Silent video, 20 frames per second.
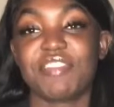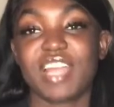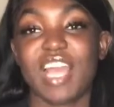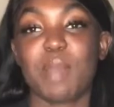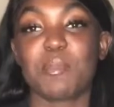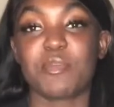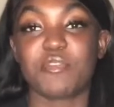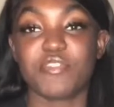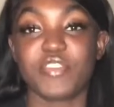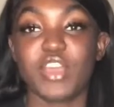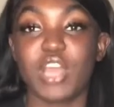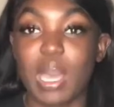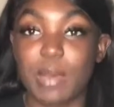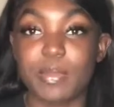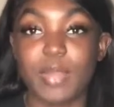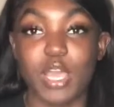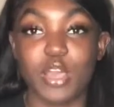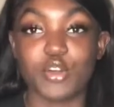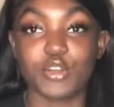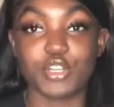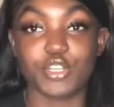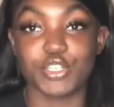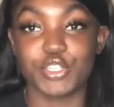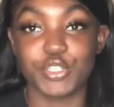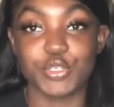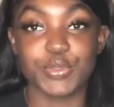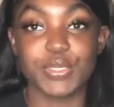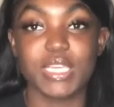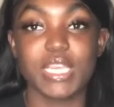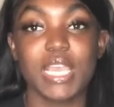feel like I'm gonna fail, I'm not gonna
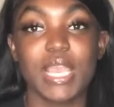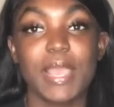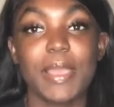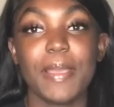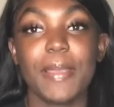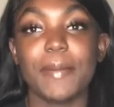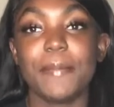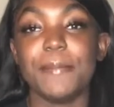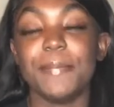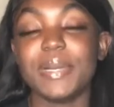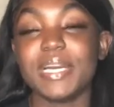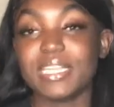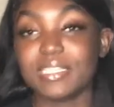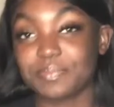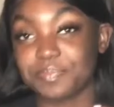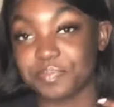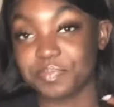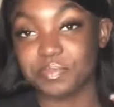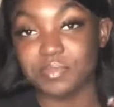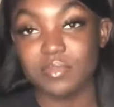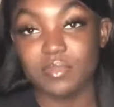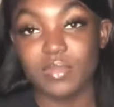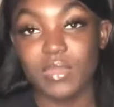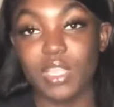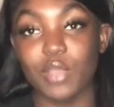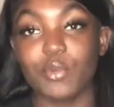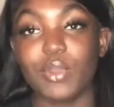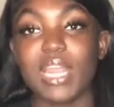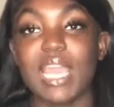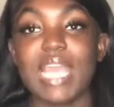do it. But
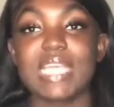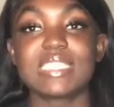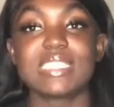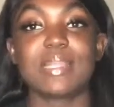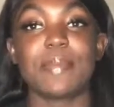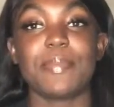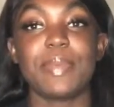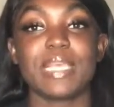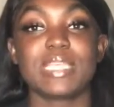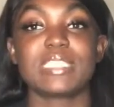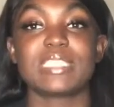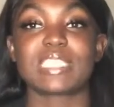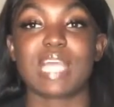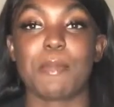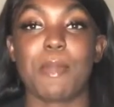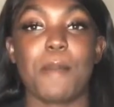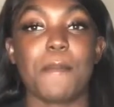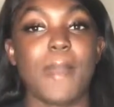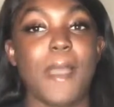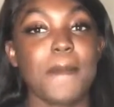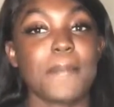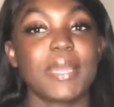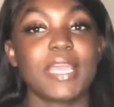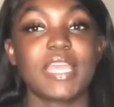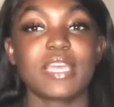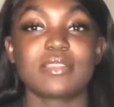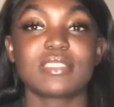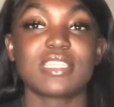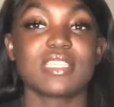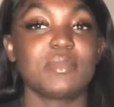when it came to the business, like, my mama
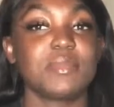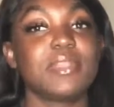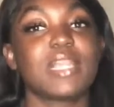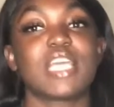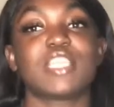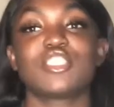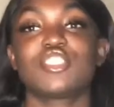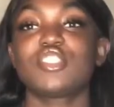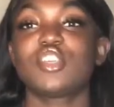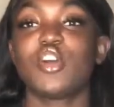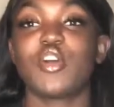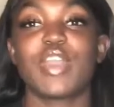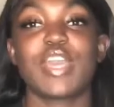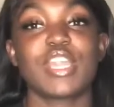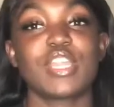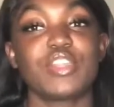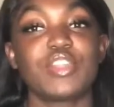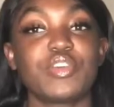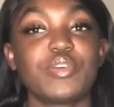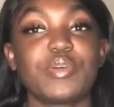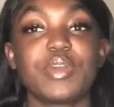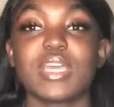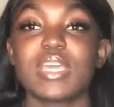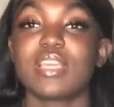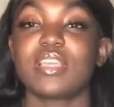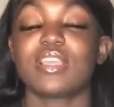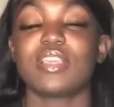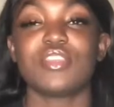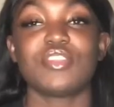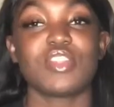kept telling me, like, just go ahead and do
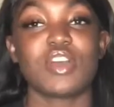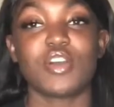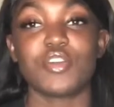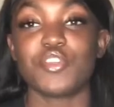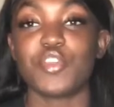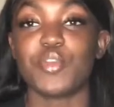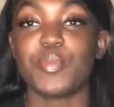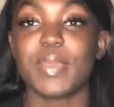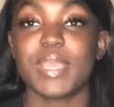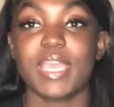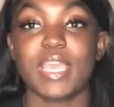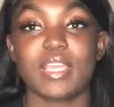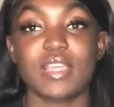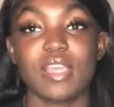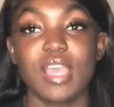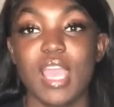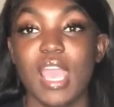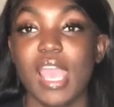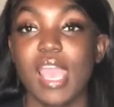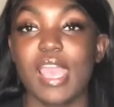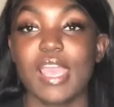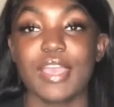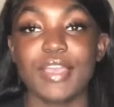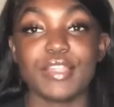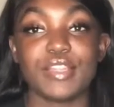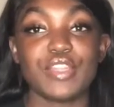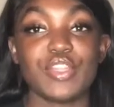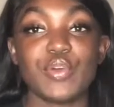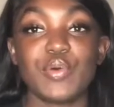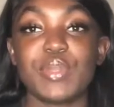it. You know, you've been
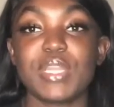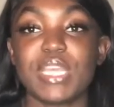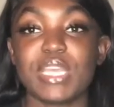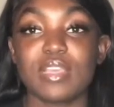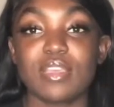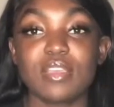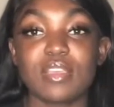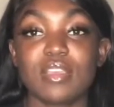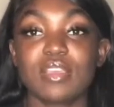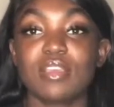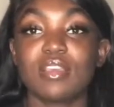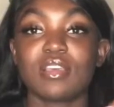doing it,